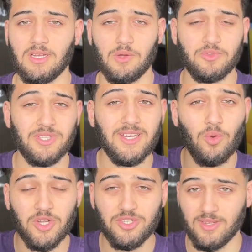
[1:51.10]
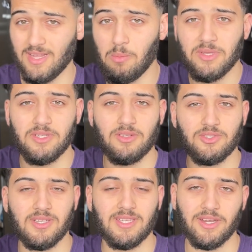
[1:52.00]
Now, if there's any question in that mix
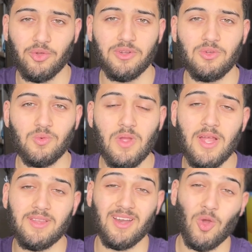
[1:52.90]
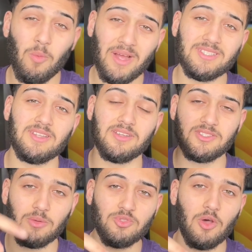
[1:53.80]
exercise that I couldn't do, then I go back to the
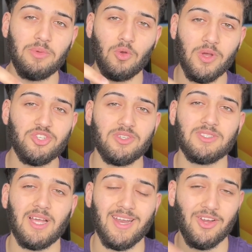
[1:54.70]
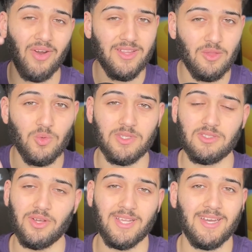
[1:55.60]
subtopic questions and I grind those
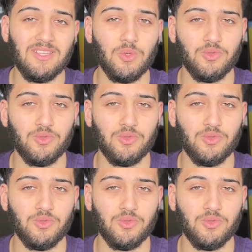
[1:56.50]
until I can get those